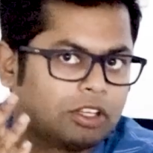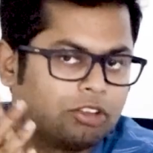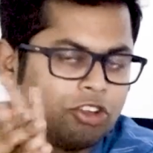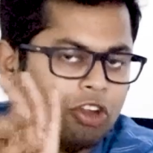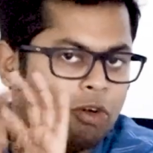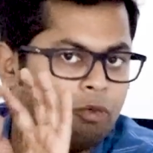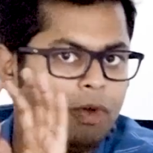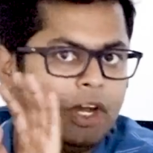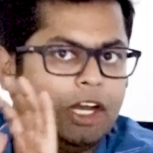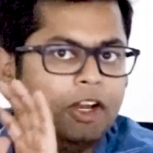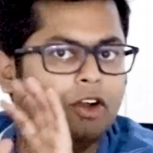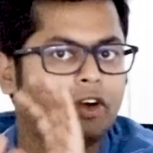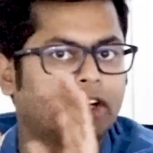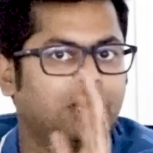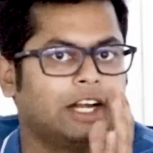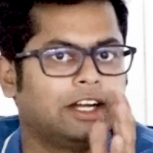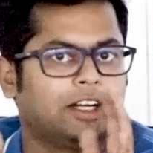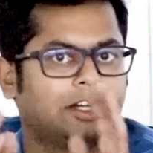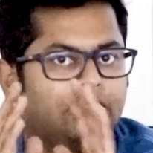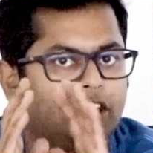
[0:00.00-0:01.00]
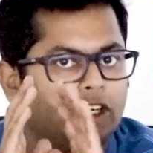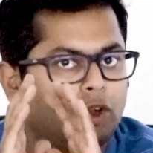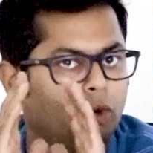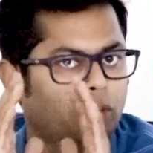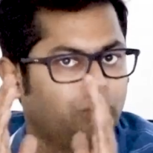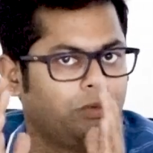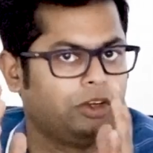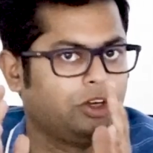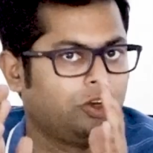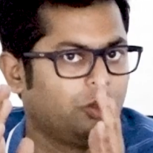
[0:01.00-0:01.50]
So we looked at
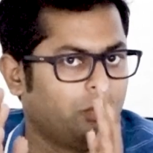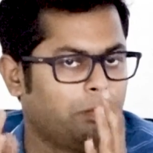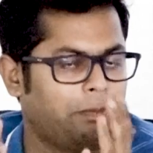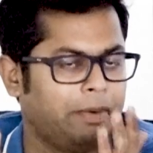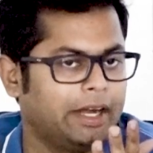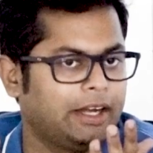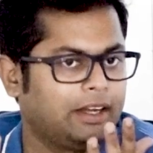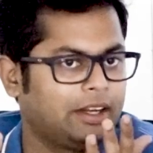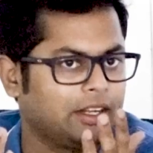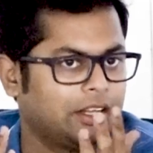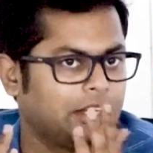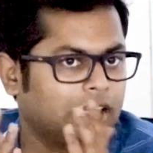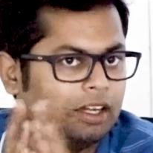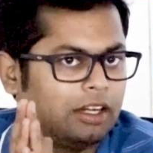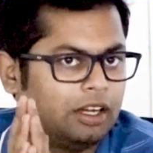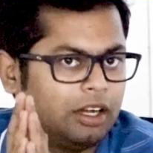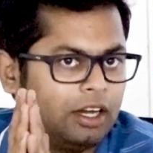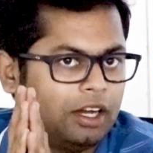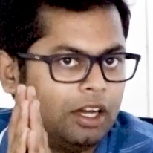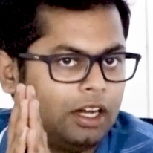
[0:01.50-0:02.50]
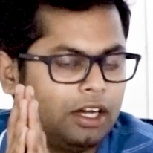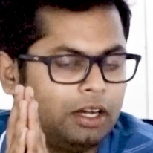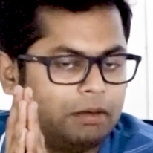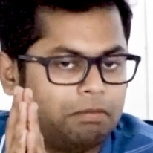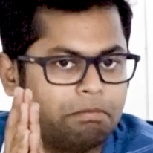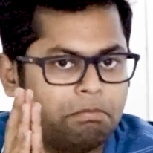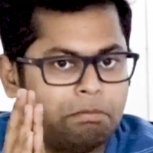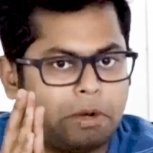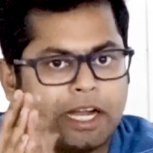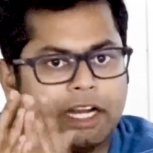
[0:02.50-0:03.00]
two-bit
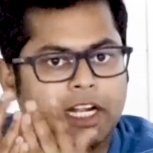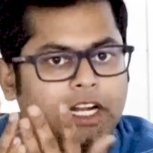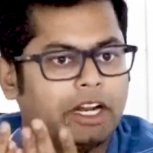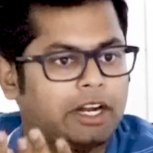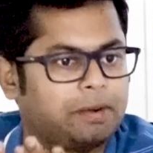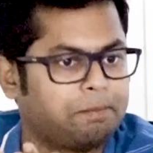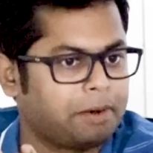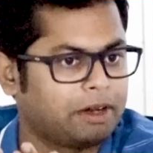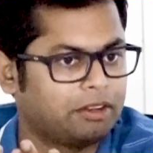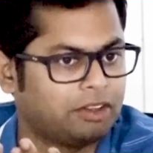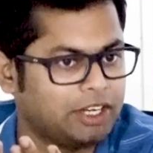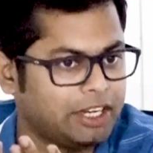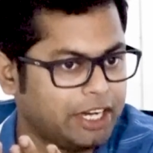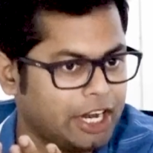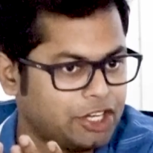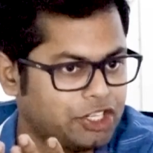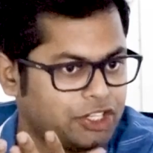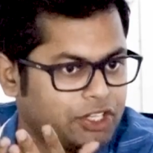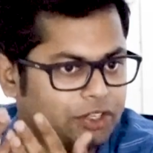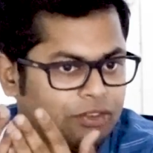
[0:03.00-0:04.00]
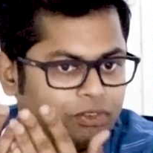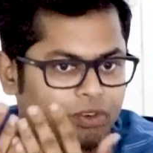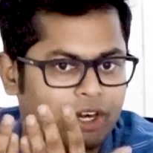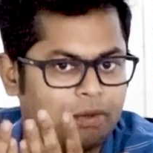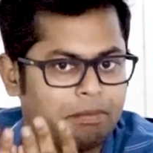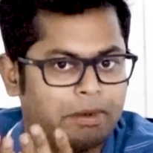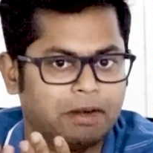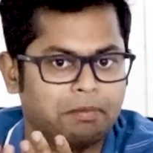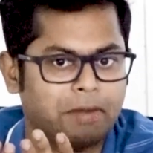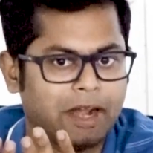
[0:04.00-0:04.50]
binary representation and
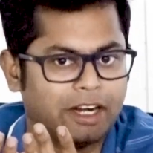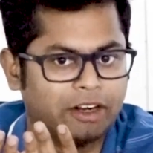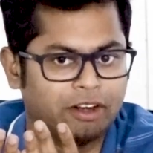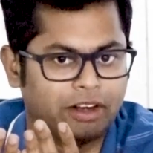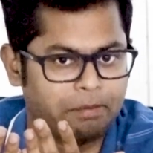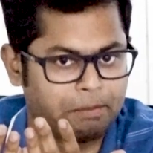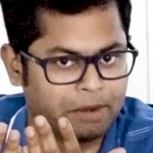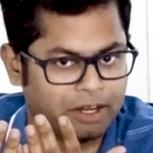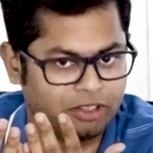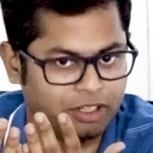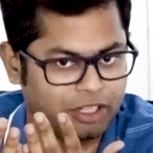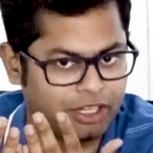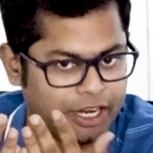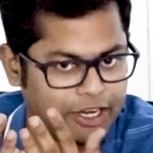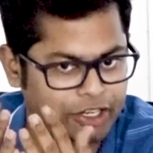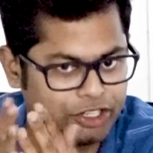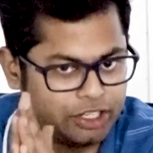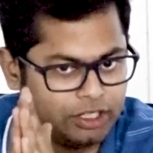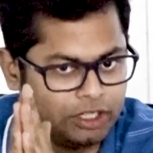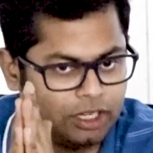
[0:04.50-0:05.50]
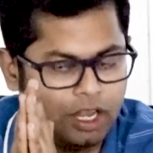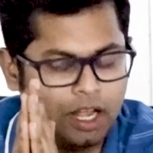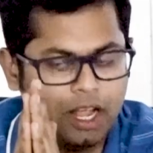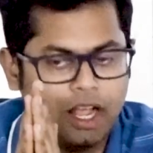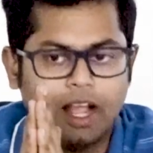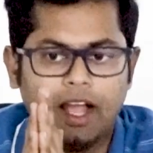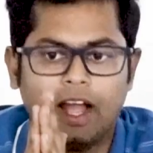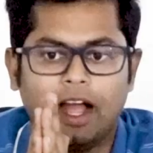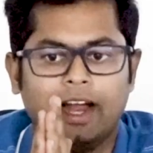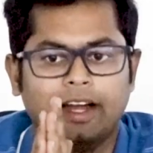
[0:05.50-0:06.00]
3-bit binary representation.
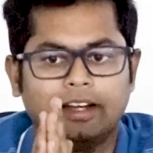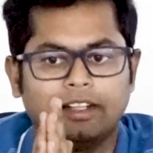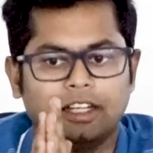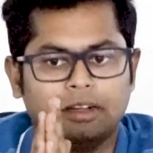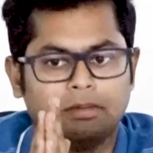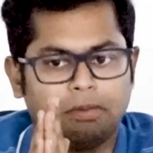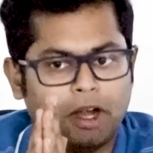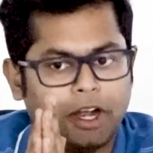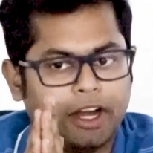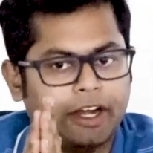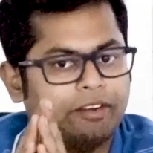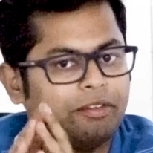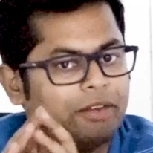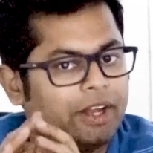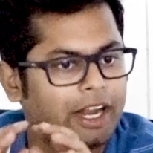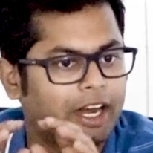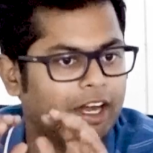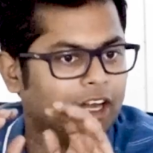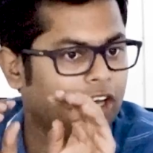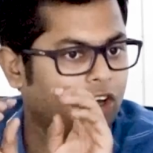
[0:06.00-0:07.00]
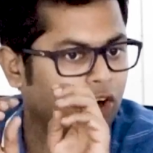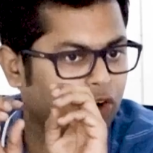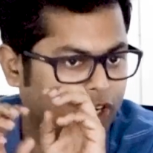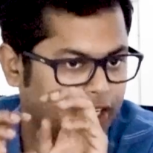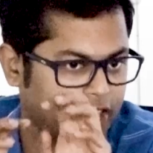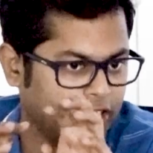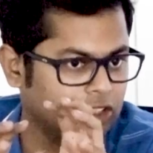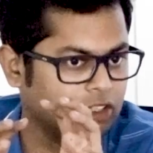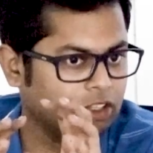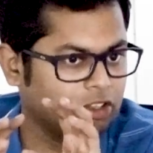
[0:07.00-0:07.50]
At that point, we had looked
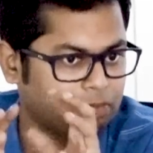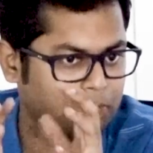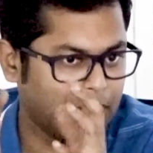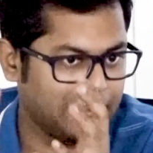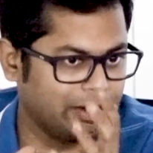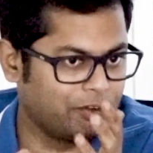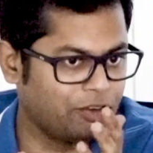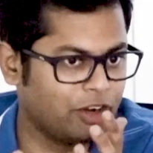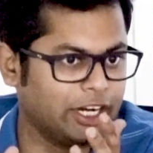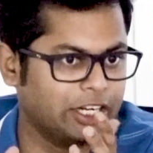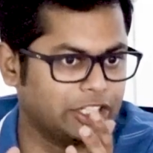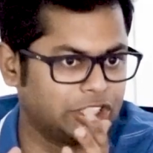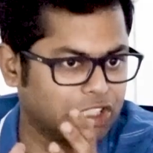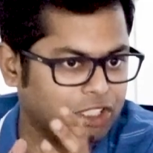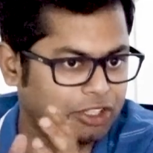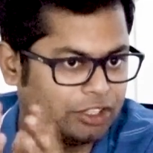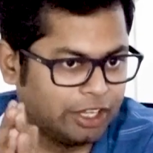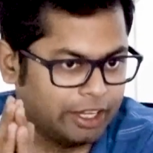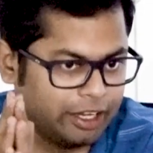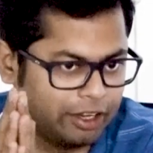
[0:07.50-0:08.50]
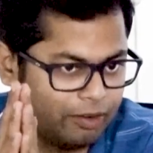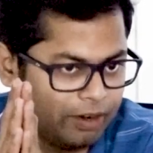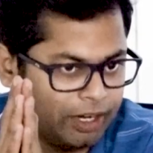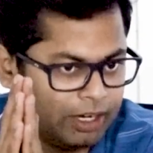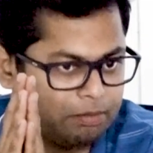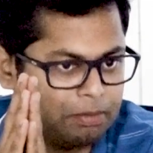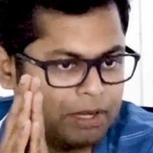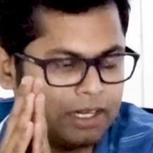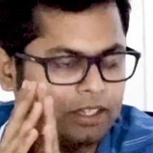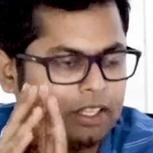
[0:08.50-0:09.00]
into this binary addition thing,
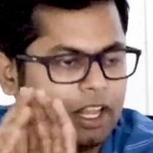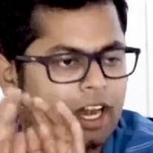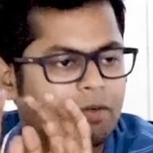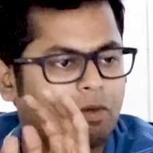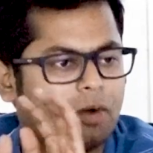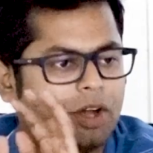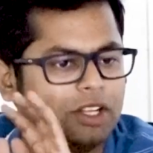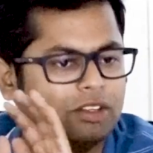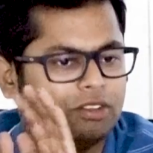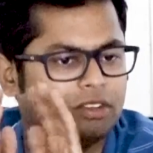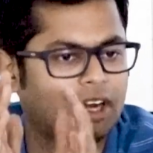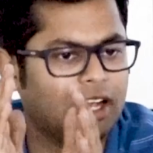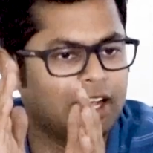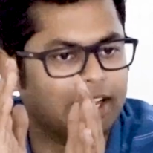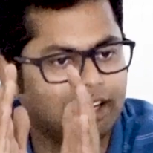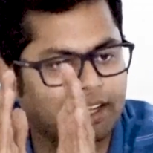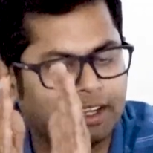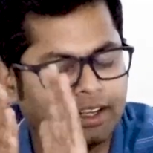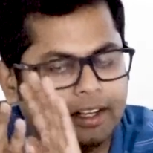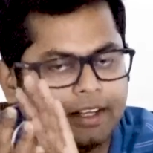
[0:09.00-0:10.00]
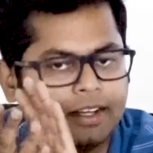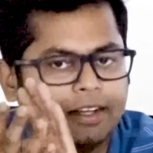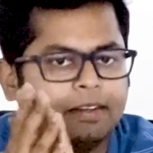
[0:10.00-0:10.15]
correct? But that was like